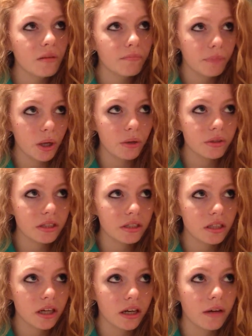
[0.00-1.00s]

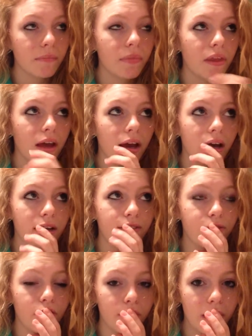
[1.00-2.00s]
poster and
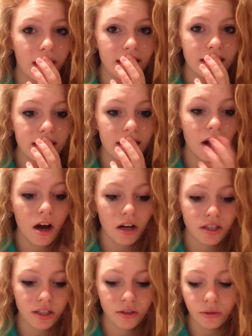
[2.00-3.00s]
for the magazine
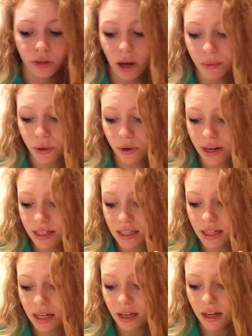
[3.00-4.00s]
article that I'm
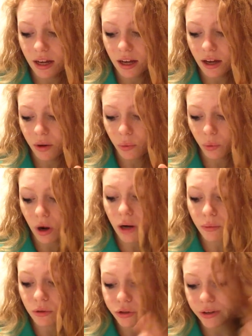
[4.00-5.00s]
creating. What I
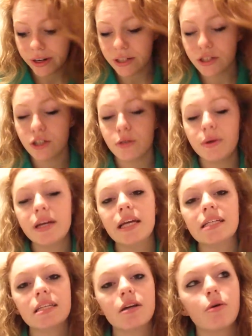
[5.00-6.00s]
will try and do
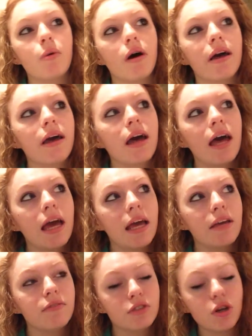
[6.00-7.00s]
is acquire
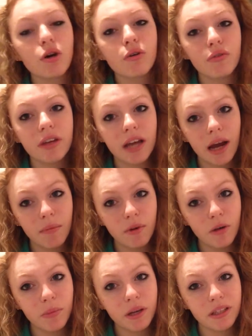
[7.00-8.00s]
a photography
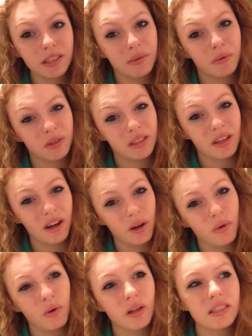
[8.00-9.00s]
camera because I want it high
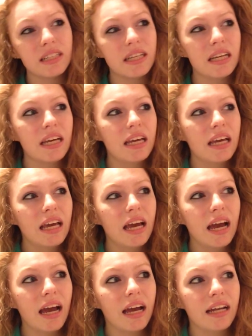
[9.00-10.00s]
quality,
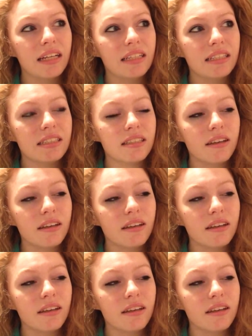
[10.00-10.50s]
and